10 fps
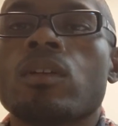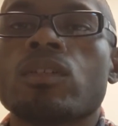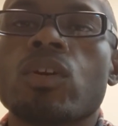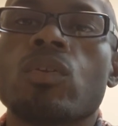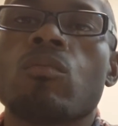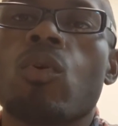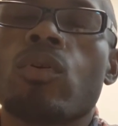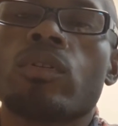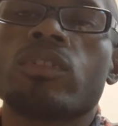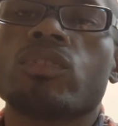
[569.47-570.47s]
So the
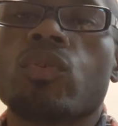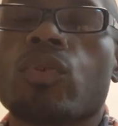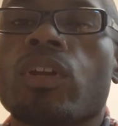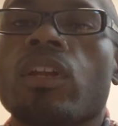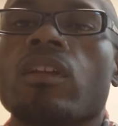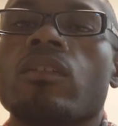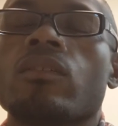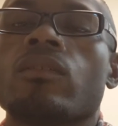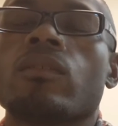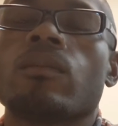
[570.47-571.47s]
moral of the story
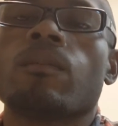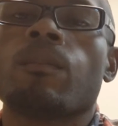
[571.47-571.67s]
is,